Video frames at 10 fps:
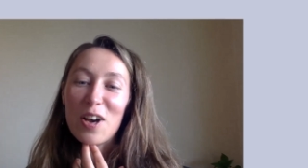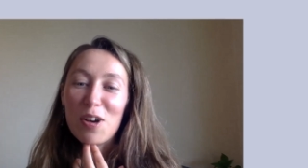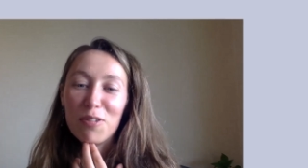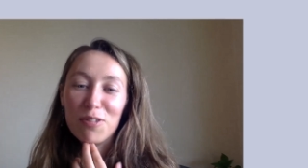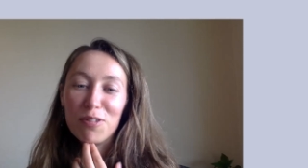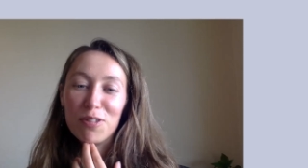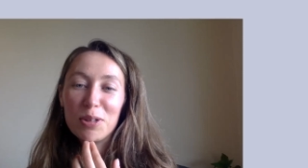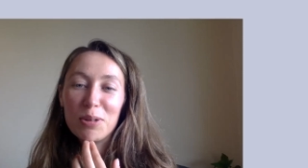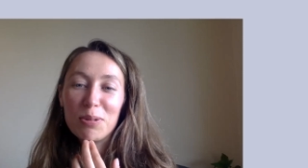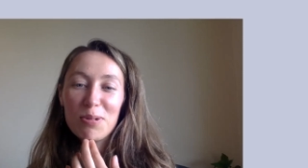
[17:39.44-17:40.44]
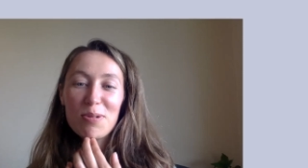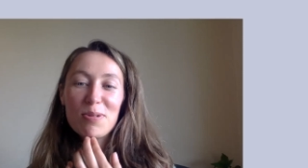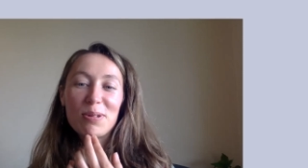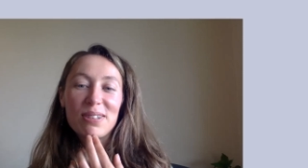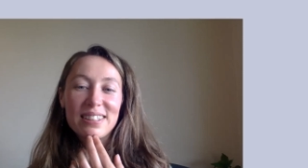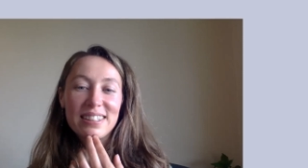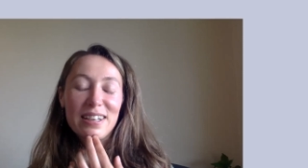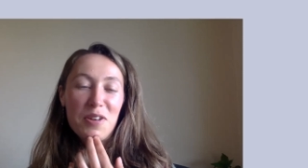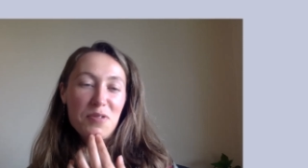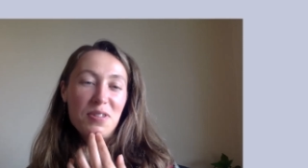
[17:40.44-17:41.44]
of the rule
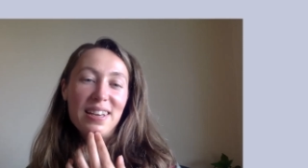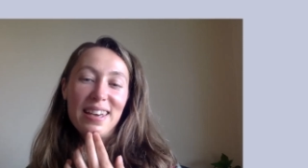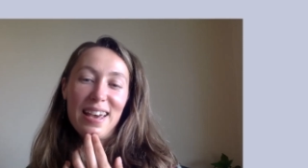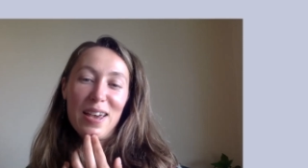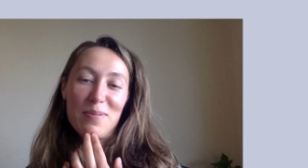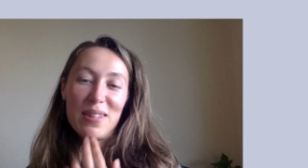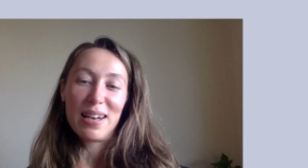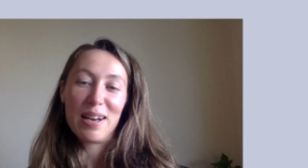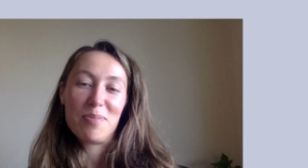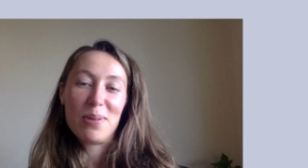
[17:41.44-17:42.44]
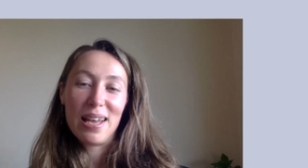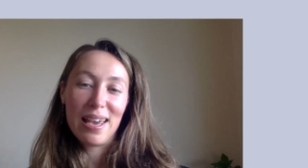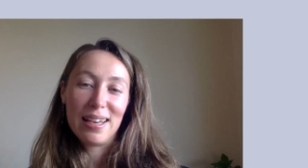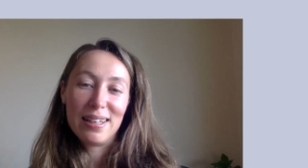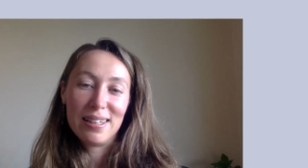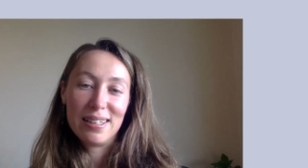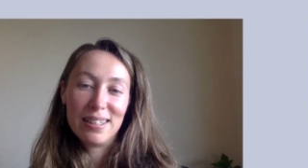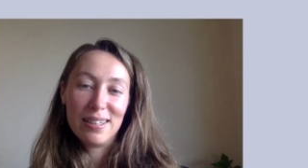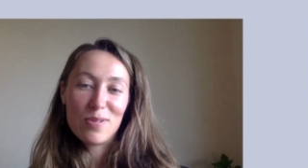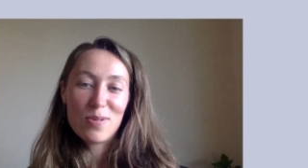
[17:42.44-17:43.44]
of the game that I played
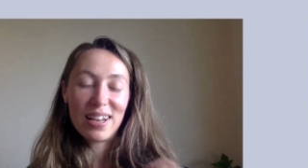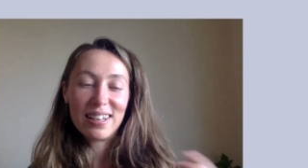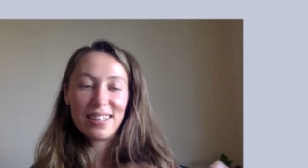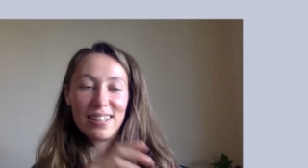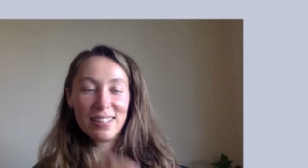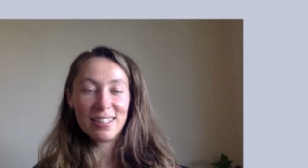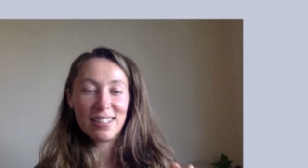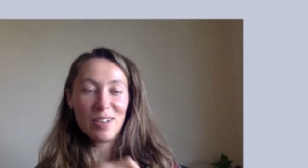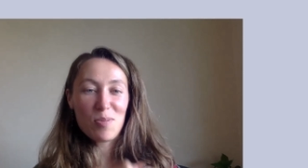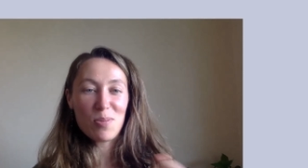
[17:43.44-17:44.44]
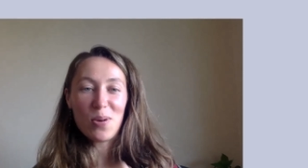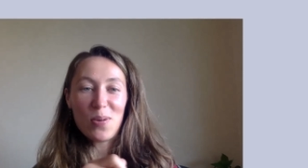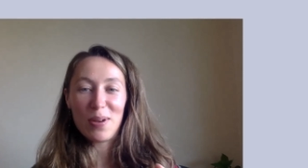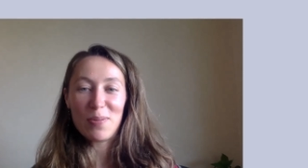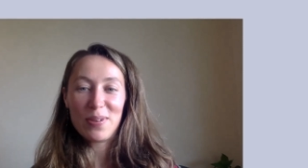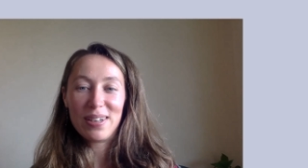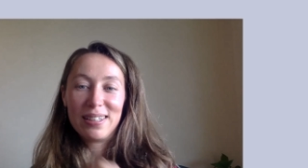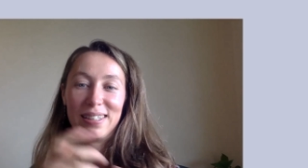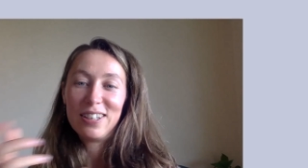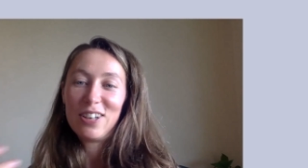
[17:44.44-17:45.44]
when this poem
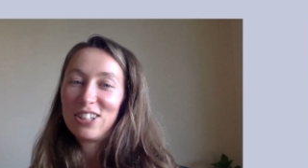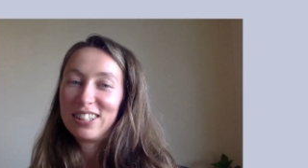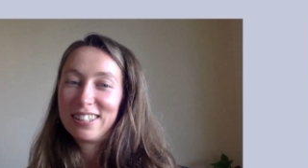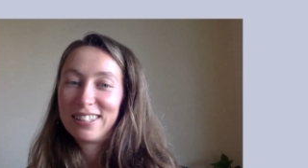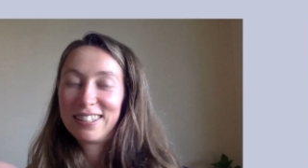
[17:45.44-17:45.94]
got